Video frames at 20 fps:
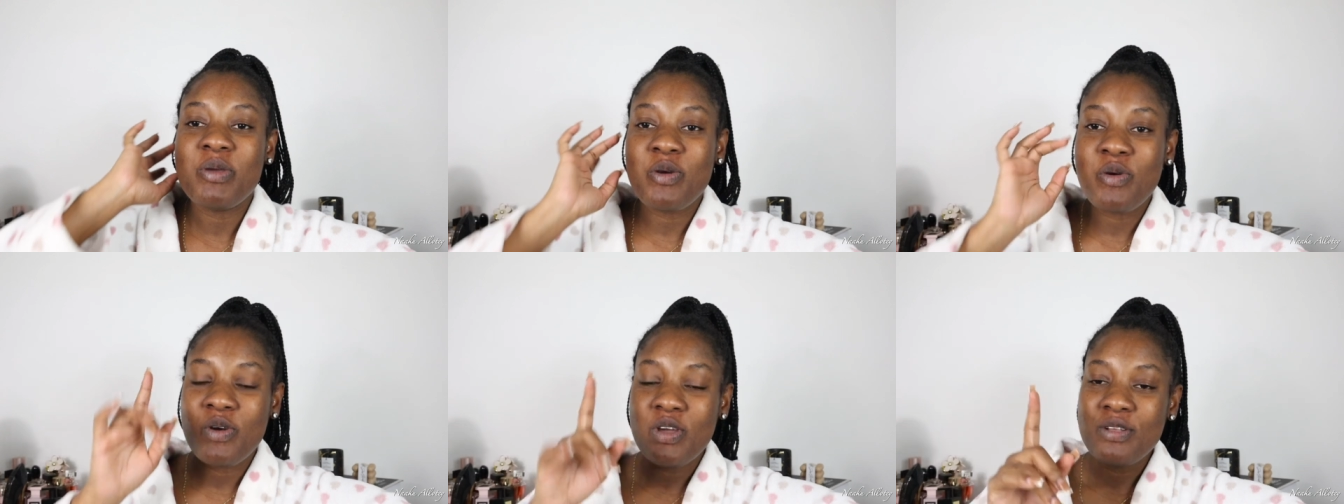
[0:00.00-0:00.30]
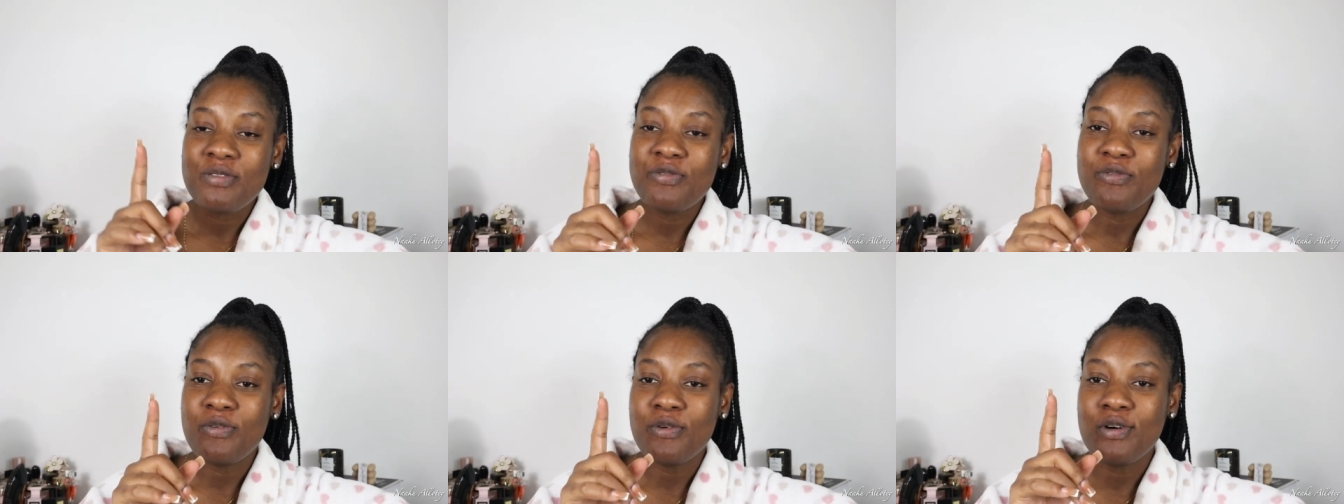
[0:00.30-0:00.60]

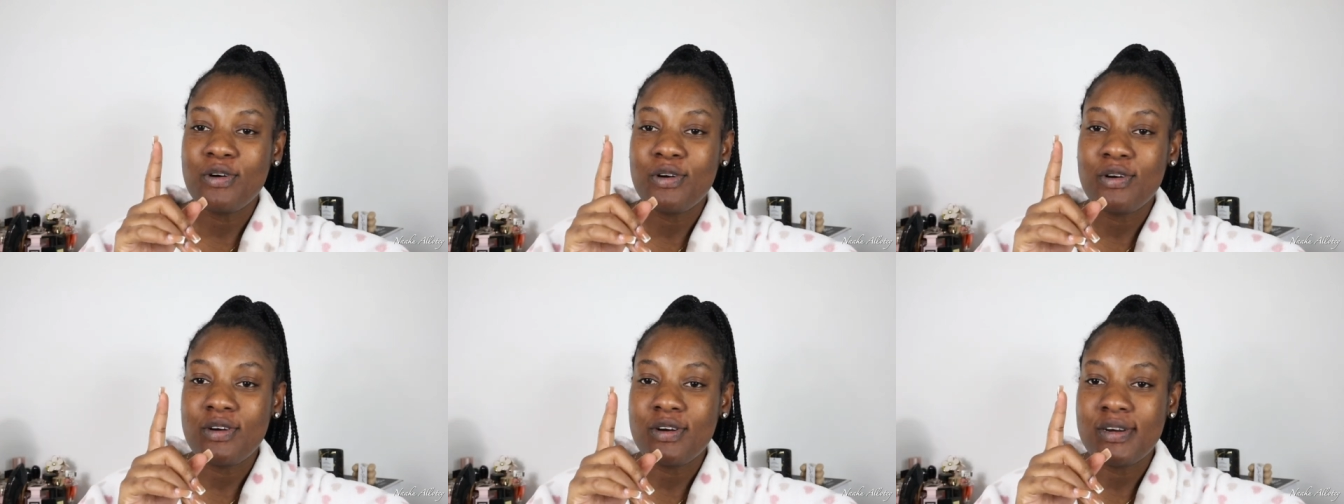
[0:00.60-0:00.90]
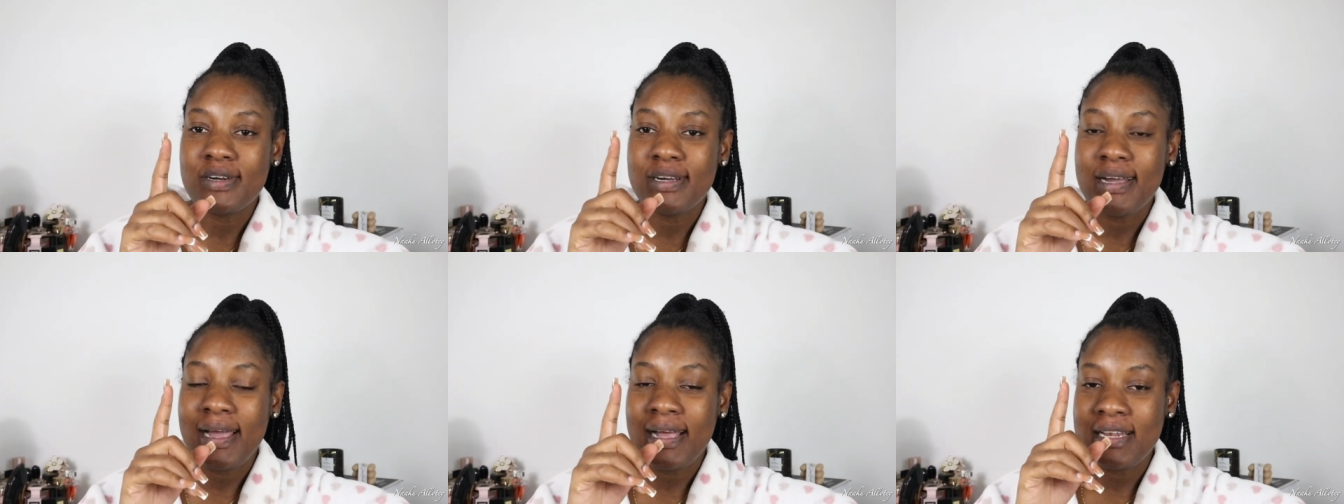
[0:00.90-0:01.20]
going
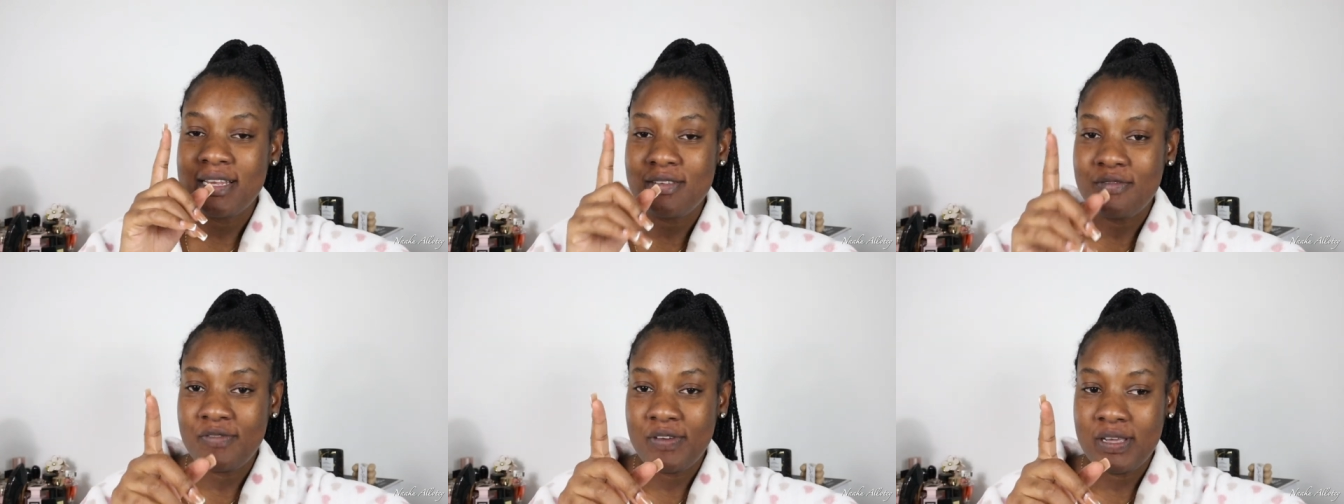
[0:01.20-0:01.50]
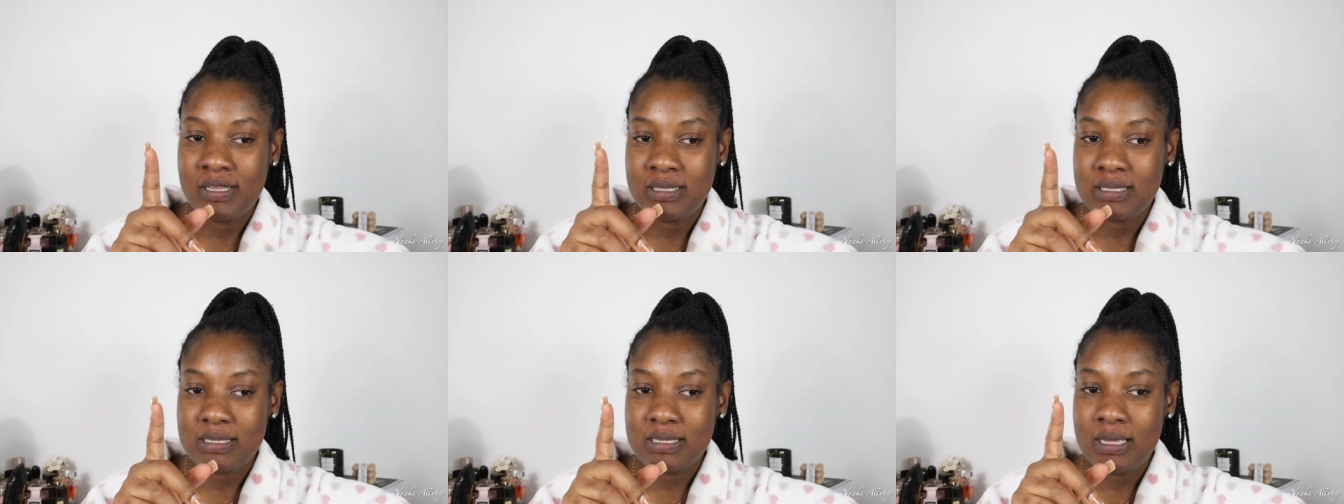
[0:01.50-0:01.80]
for an
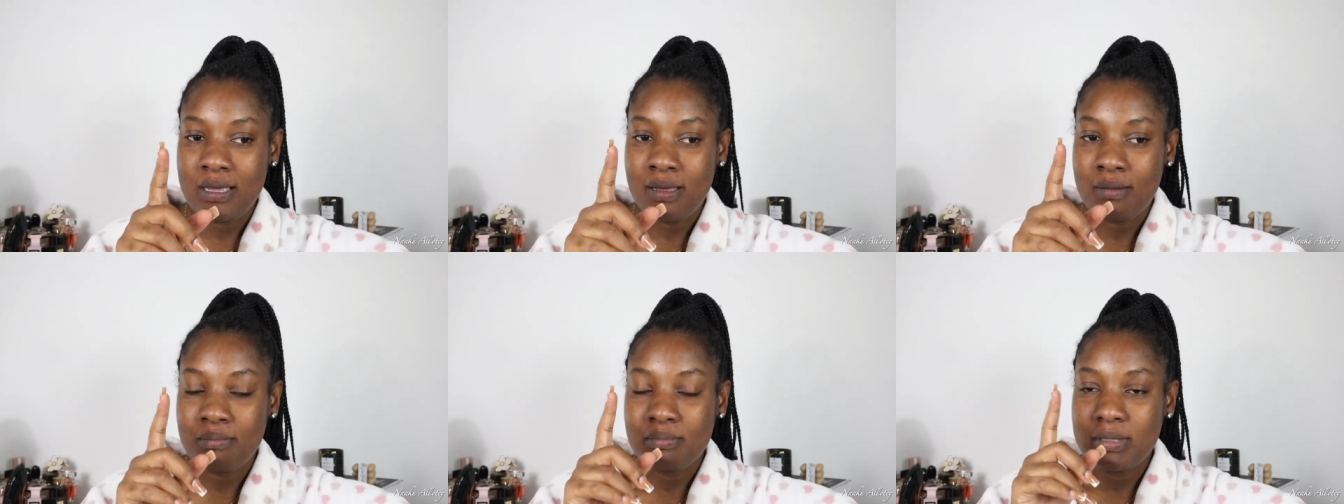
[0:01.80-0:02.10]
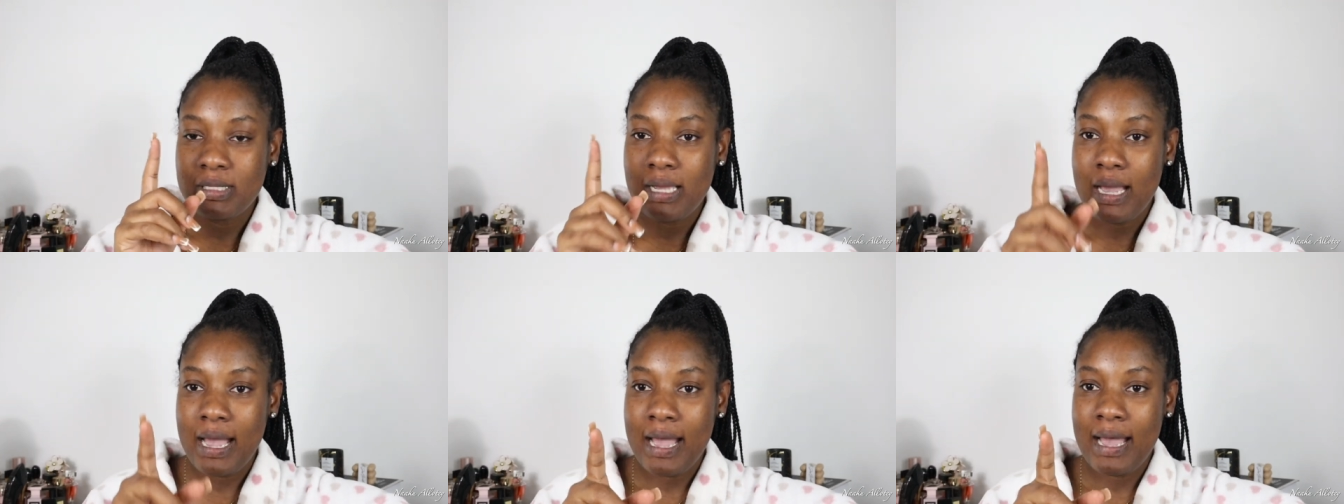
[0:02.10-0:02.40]
event,
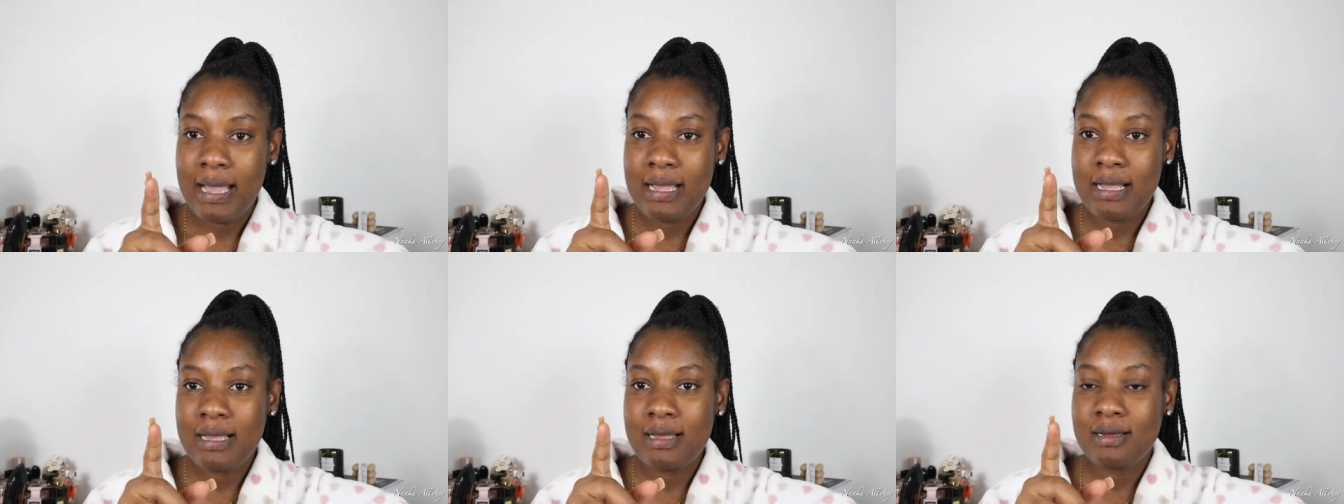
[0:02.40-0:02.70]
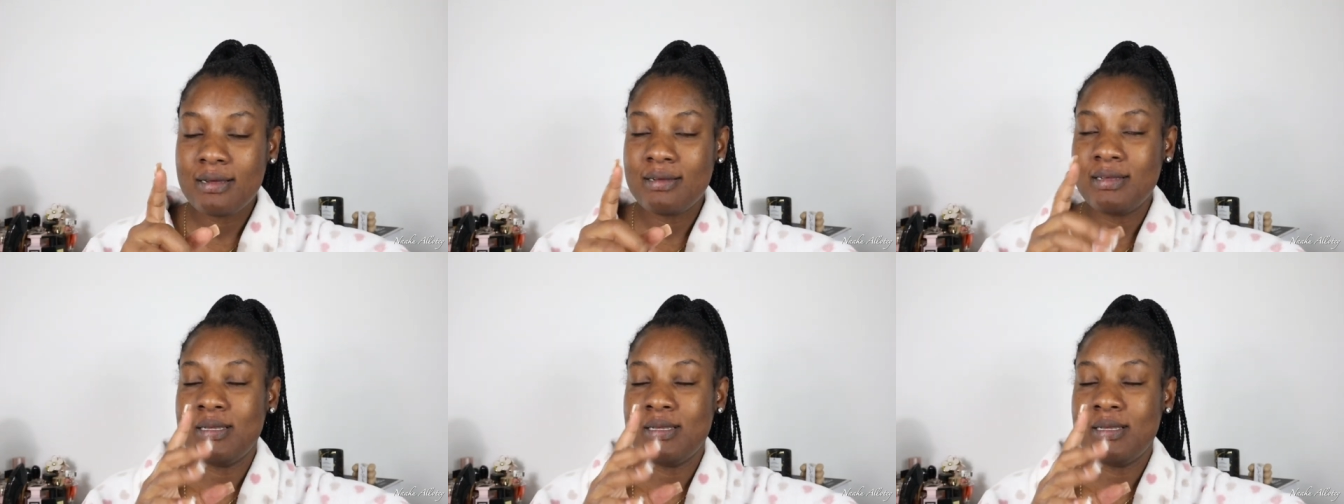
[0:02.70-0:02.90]
TAAG.